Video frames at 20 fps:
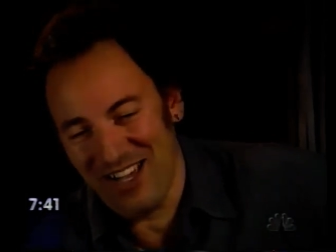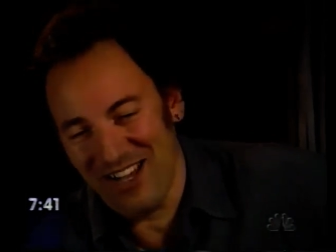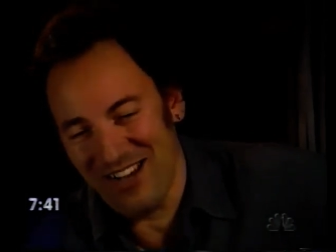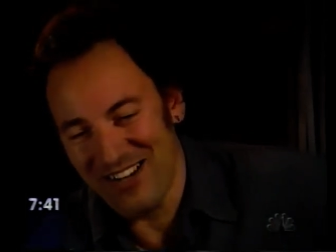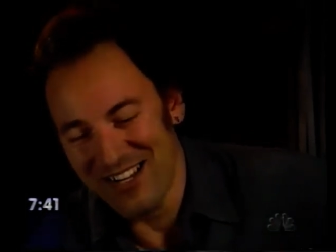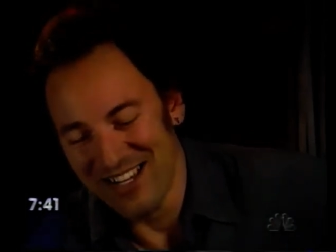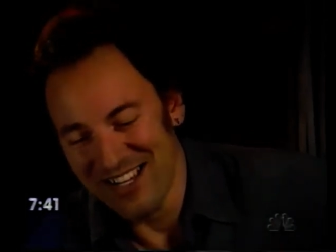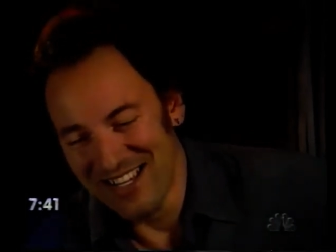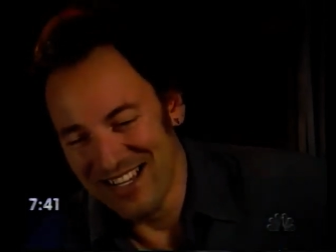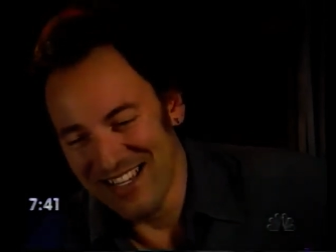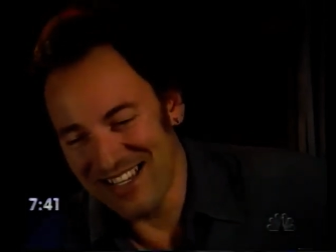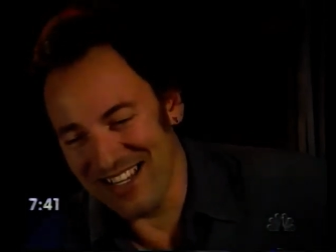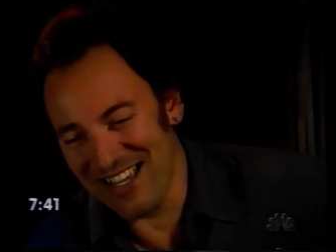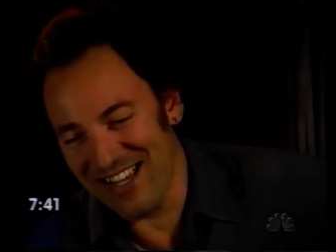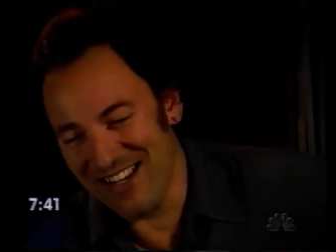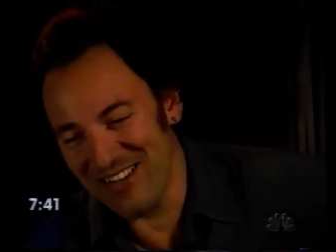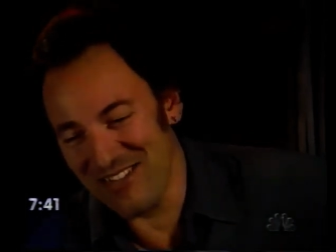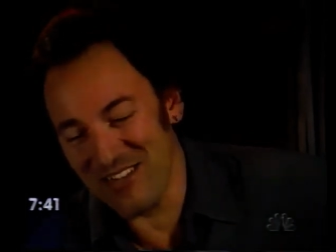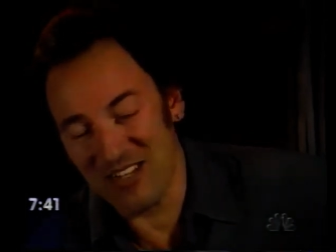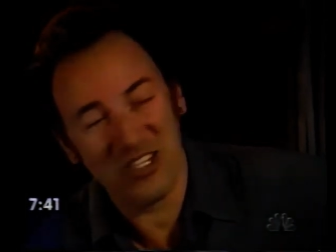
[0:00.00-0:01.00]
So, so
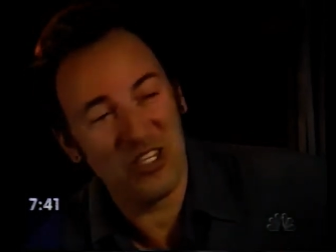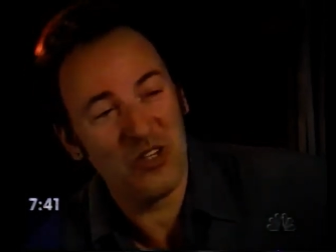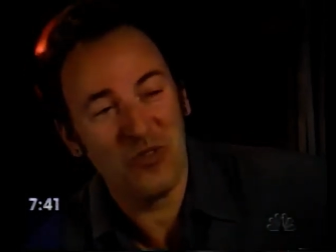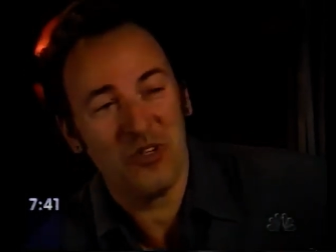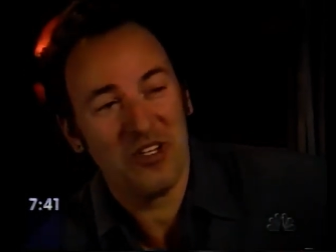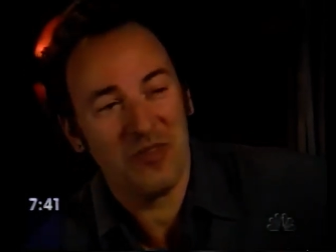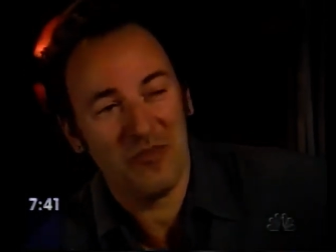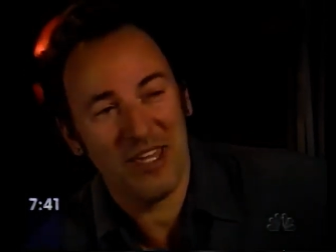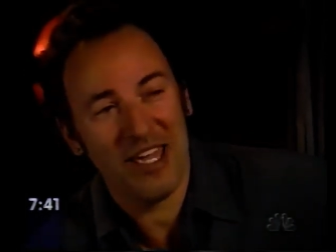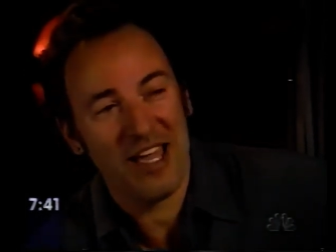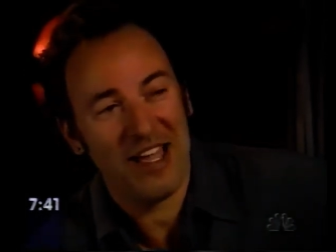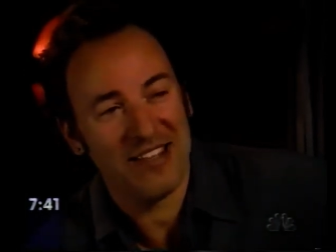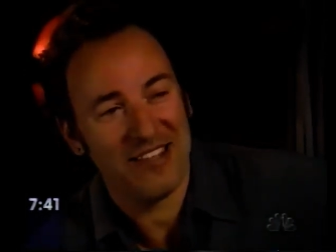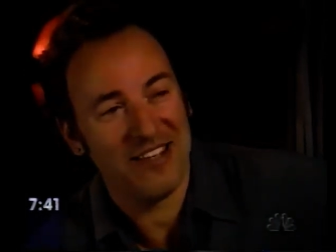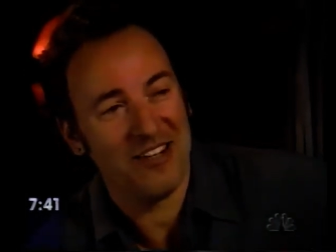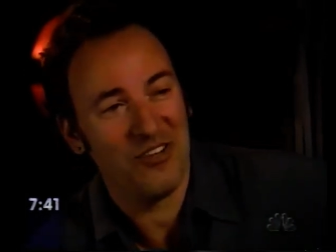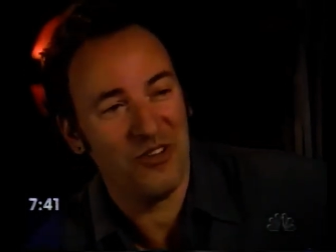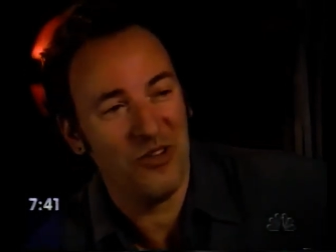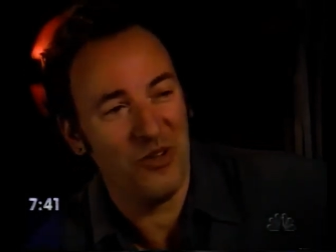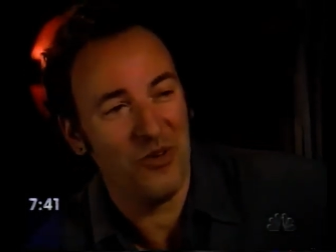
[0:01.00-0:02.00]
or else he wouldn't be out
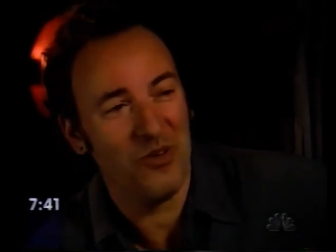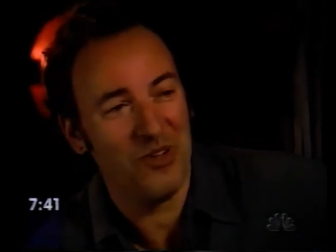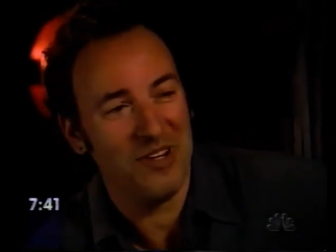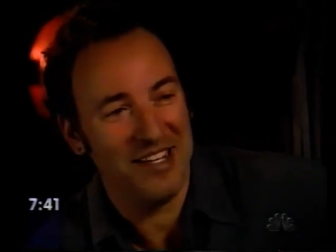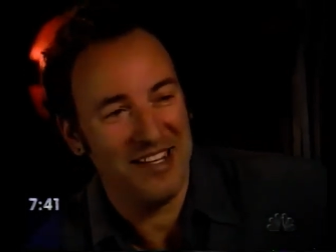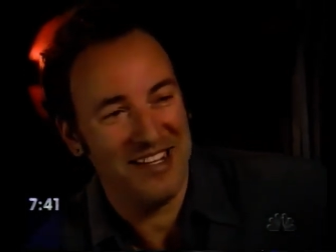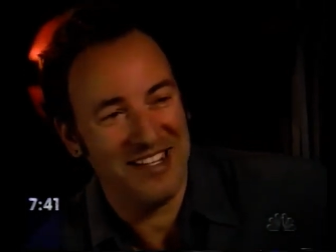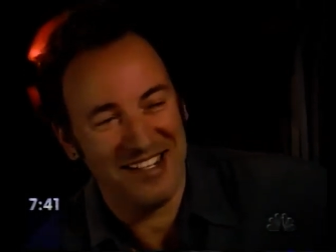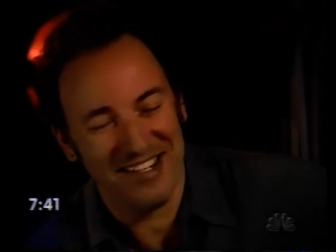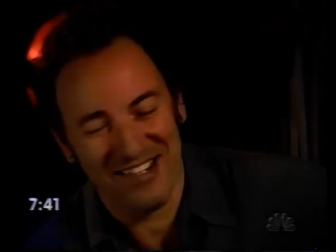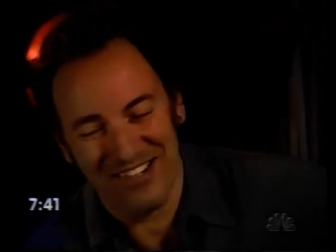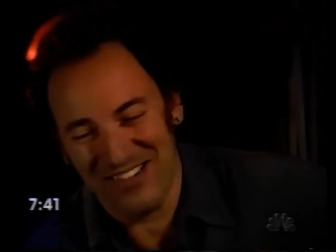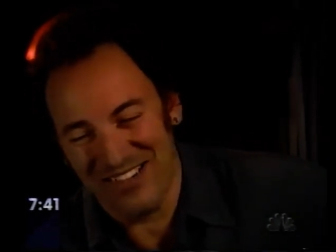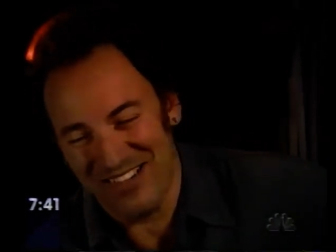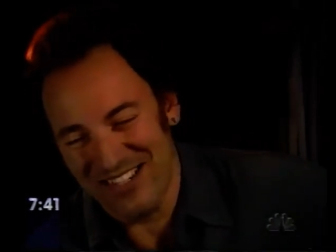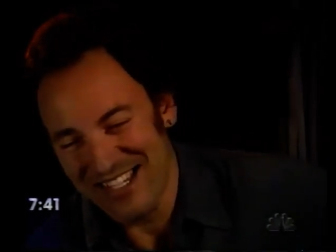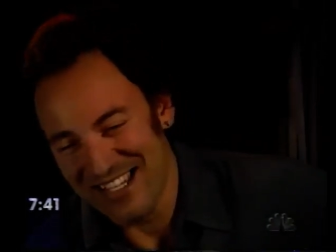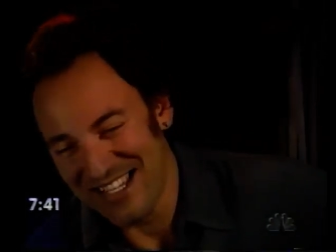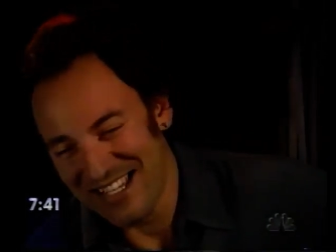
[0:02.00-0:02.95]
there doing it, you know.